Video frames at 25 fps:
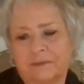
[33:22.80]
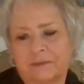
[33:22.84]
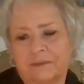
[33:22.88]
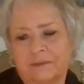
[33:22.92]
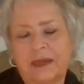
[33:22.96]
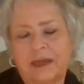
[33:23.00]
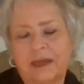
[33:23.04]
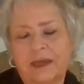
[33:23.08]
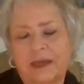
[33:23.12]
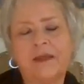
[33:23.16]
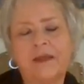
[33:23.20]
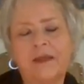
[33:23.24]

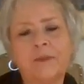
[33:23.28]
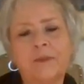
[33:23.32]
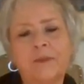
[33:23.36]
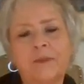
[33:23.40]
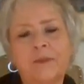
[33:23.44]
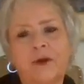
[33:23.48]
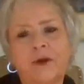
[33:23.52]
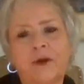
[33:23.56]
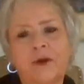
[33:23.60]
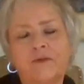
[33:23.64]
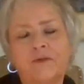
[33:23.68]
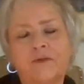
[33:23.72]
And in that
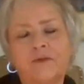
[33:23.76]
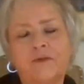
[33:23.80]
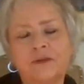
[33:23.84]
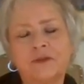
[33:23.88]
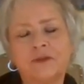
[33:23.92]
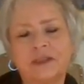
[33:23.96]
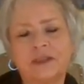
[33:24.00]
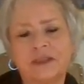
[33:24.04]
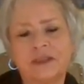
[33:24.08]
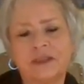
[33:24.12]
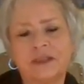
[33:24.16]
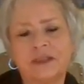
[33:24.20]
prayerful
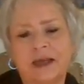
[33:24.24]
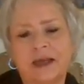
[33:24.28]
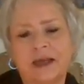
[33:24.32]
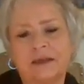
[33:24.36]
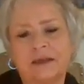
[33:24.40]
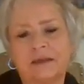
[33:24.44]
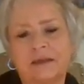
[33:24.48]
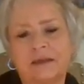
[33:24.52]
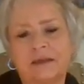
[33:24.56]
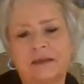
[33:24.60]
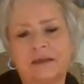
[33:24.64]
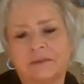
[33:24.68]

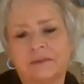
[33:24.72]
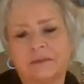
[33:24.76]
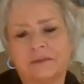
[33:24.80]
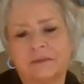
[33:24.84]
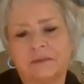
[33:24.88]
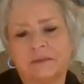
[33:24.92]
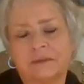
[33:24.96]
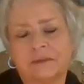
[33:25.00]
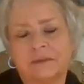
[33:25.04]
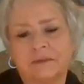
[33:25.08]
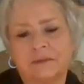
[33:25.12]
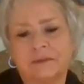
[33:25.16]
state,
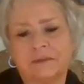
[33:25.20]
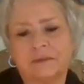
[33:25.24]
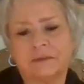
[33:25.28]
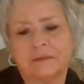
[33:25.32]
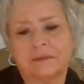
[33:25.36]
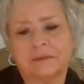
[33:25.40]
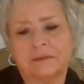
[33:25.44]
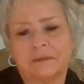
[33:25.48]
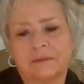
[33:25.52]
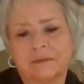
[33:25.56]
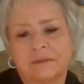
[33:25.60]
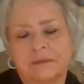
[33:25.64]

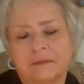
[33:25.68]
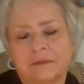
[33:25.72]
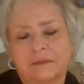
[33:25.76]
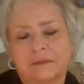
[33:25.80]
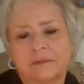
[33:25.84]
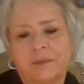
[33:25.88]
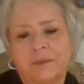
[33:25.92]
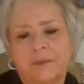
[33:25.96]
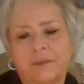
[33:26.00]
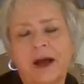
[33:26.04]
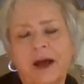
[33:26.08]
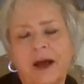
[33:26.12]

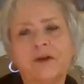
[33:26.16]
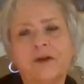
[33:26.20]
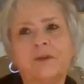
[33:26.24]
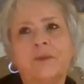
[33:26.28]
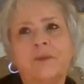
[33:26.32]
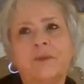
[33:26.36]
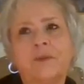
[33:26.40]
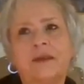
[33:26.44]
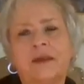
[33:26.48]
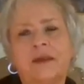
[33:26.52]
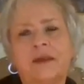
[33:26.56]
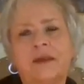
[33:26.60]
powered
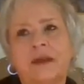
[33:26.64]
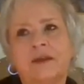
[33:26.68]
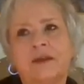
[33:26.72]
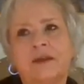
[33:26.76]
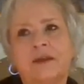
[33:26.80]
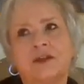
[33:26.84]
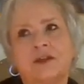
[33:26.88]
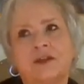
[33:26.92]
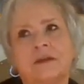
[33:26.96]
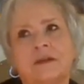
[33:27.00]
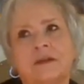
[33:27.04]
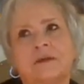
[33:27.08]
by the
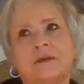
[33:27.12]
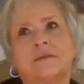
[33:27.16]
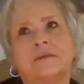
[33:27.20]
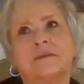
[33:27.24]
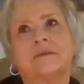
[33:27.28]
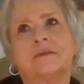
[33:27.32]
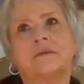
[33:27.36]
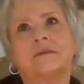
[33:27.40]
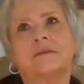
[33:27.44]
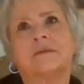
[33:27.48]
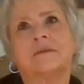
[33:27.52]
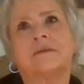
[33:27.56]
engine
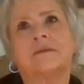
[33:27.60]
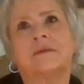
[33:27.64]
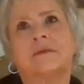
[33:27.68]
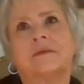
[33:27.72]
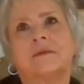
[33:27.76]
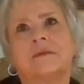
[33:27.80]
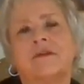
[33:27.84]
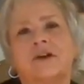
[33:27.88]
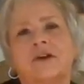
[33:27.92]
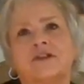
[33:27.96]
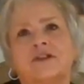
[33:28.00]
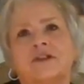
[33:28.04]

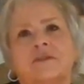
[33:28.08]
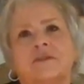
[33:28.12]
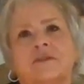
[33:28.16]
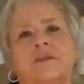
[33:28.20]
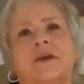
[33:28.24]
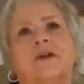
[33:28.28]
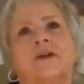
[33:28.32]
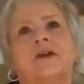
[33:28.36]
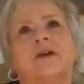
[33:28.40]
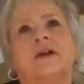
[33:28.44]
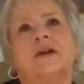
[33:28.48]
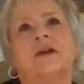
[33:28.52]
of our
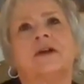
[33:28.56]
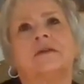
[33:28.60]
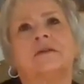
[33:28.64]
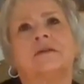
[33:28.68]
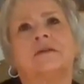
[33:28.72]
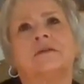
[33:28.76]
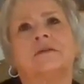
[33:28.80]
spirit,